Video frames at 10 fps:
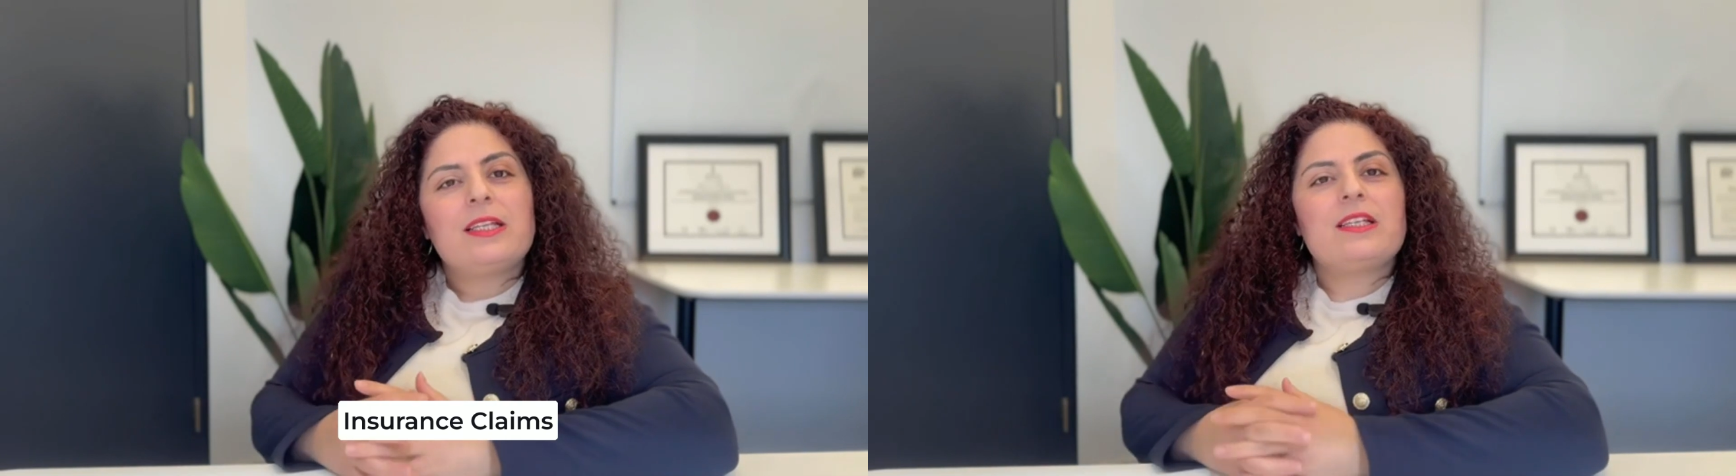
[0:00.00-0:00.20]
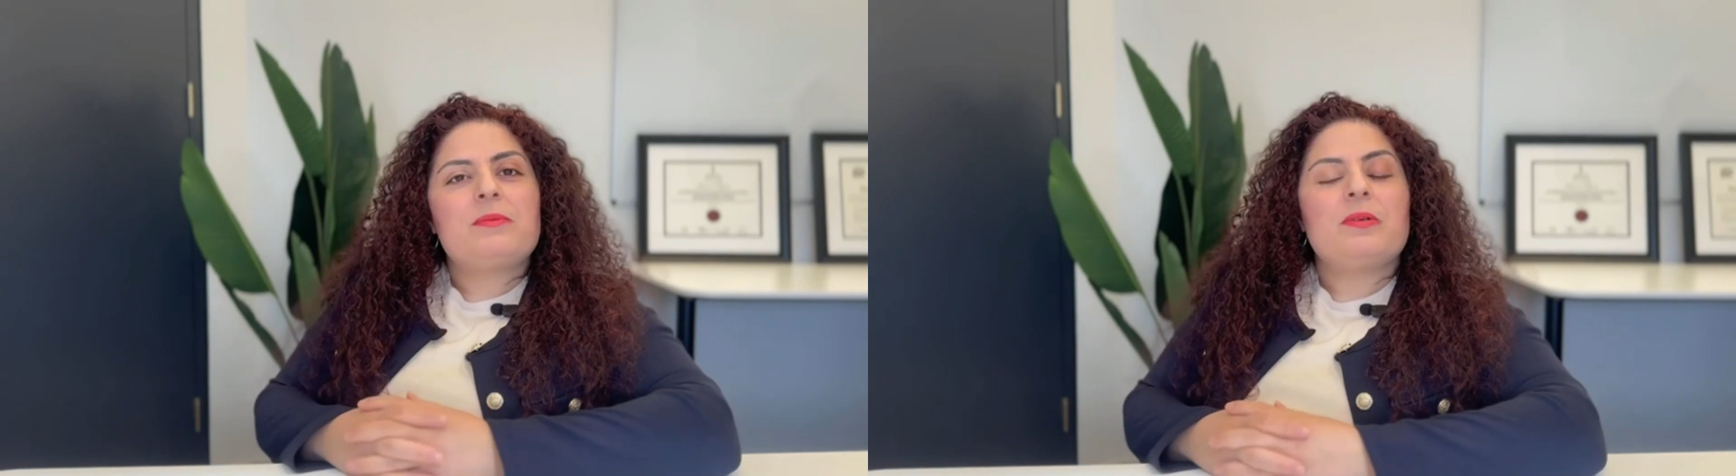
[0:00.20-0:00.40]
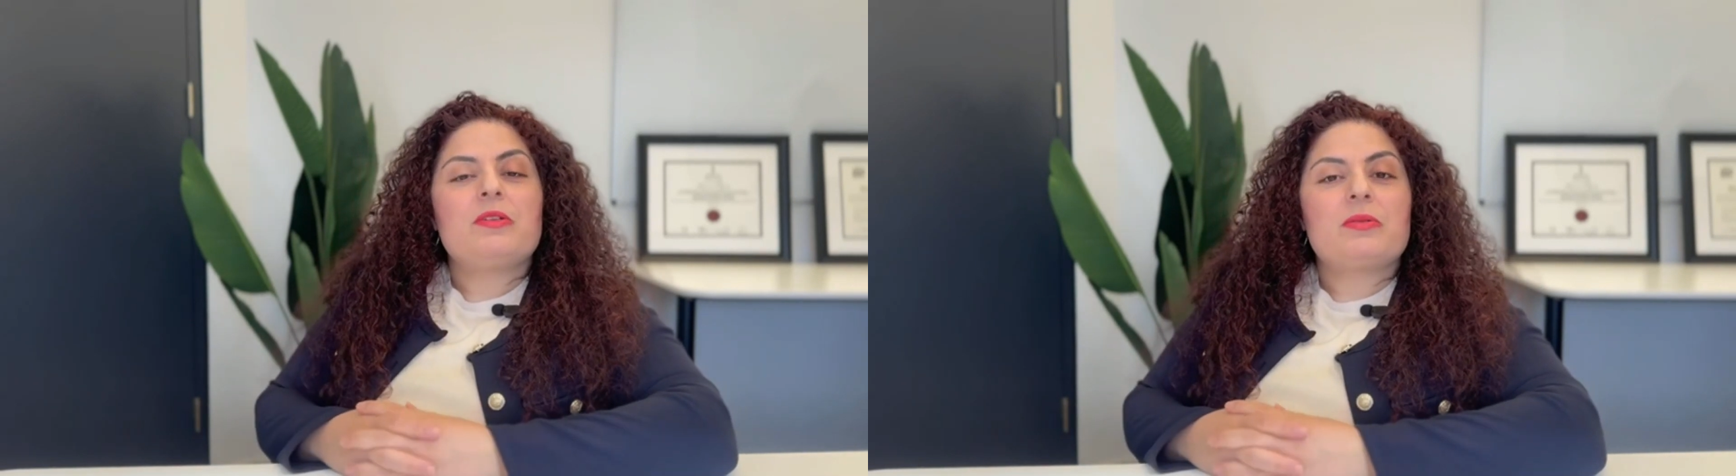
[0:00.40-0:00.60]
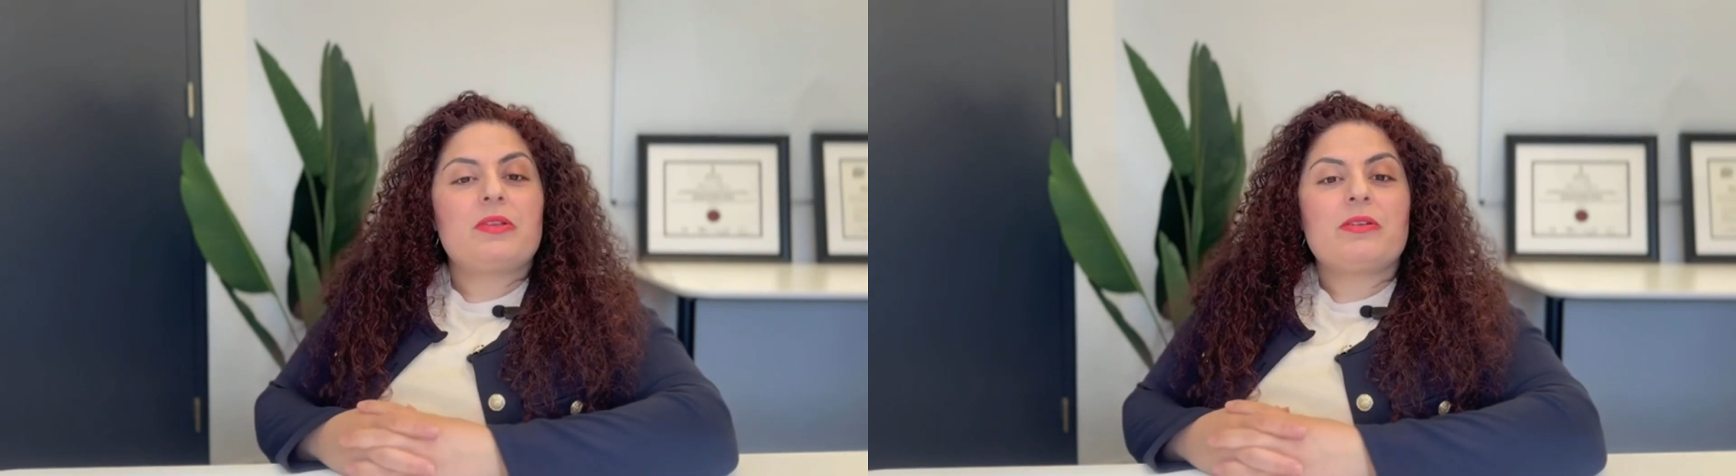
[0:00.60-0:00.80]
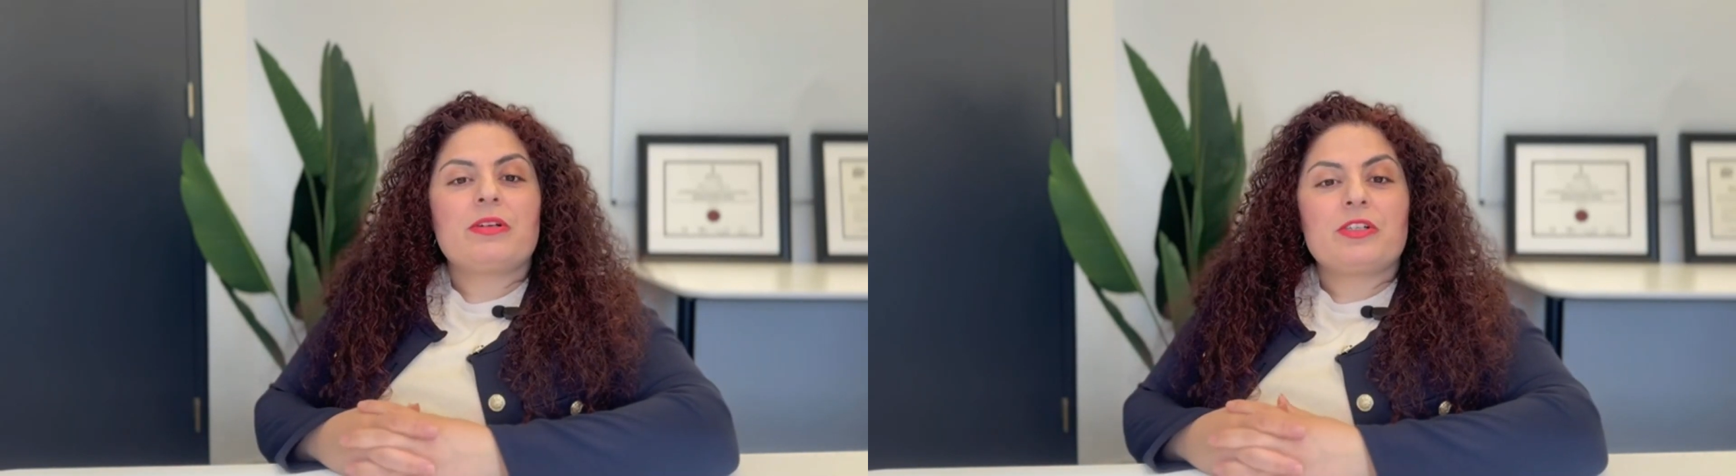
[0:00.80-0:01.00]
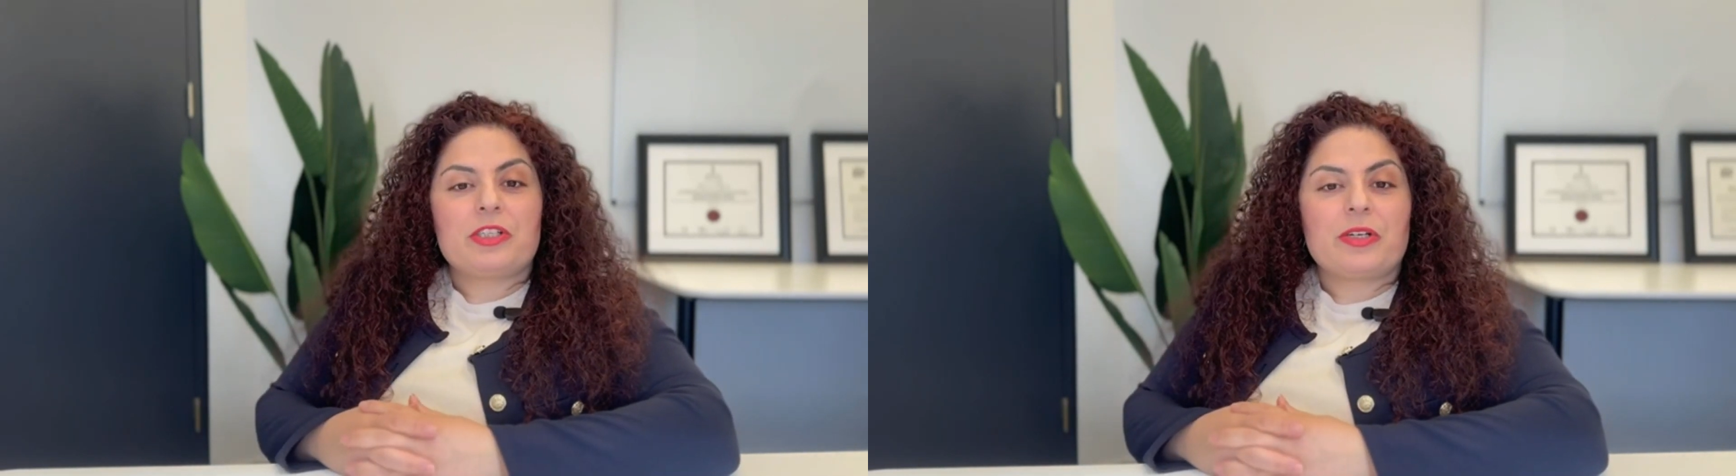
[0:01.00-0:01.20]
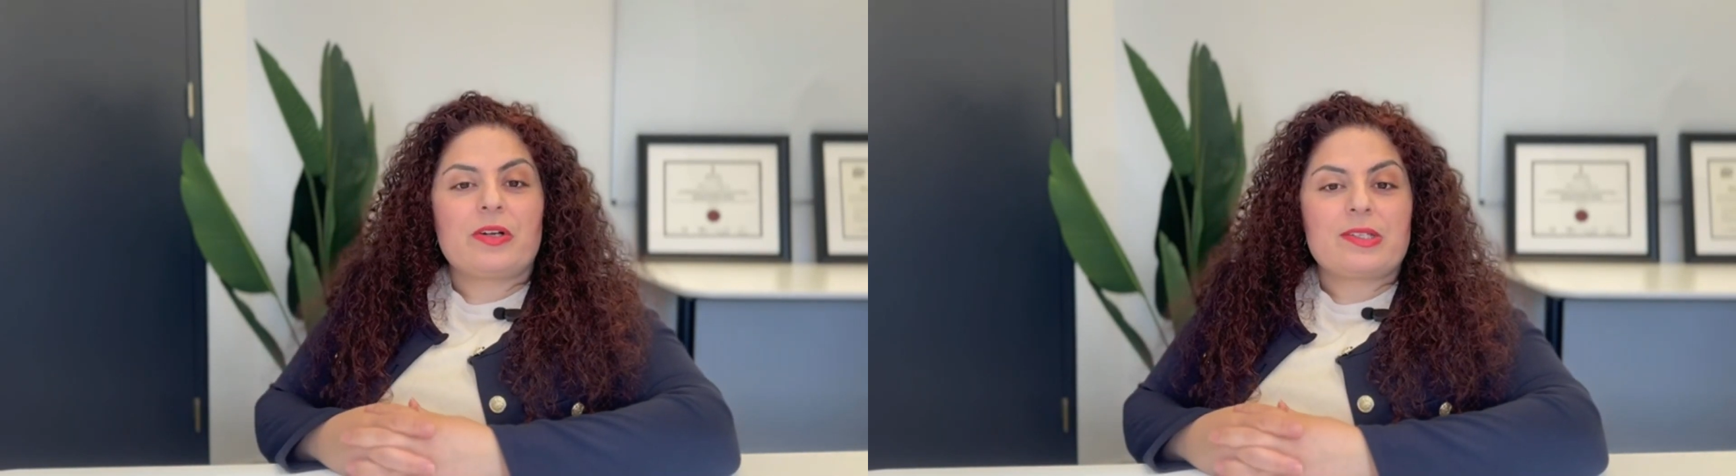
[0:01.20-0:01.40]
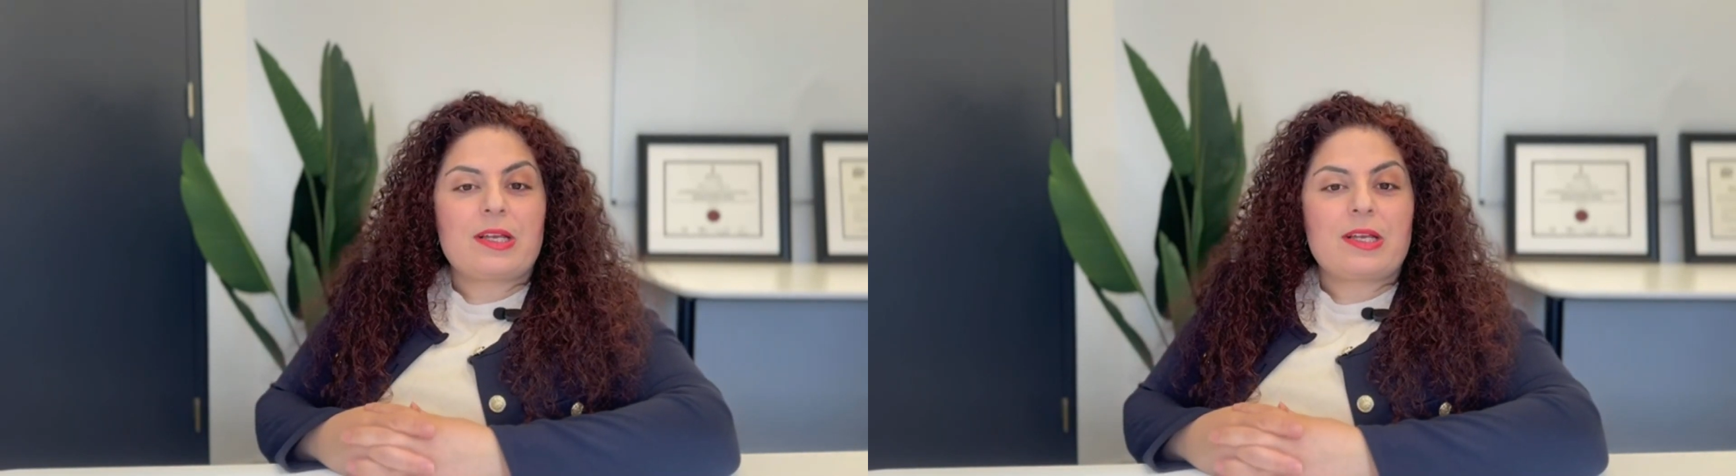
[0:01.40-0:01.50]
Disputes with your insurance